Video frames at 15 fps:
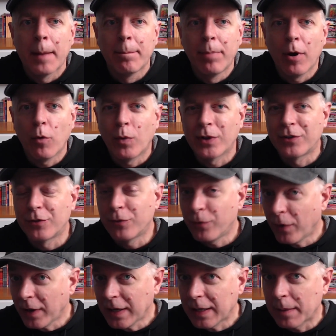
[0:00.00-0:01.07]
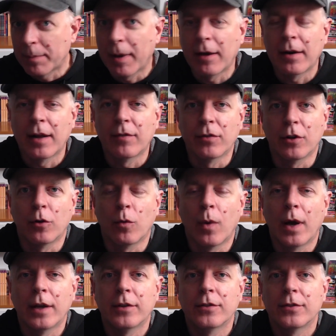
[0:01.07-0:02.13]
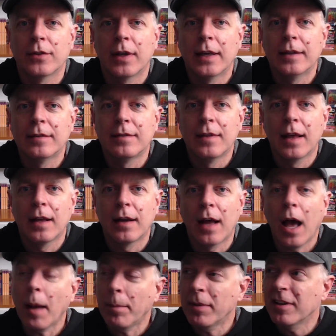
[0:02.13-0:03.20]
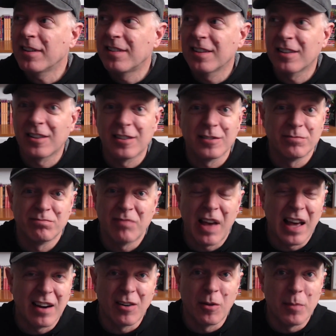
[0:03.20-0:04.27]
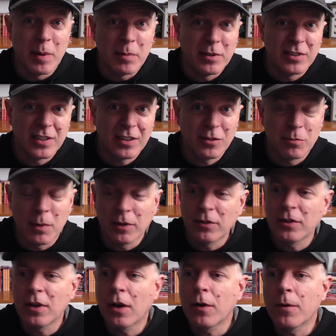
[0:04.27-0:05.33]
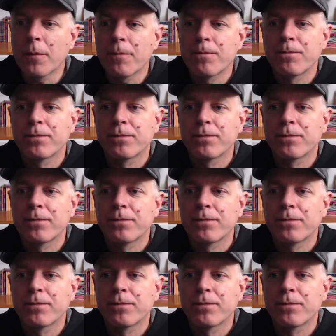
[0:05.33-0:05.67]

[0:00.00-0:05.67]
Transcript: But what's funny about Evelyn Weiss is that up until, I don't know, maybe six months ago,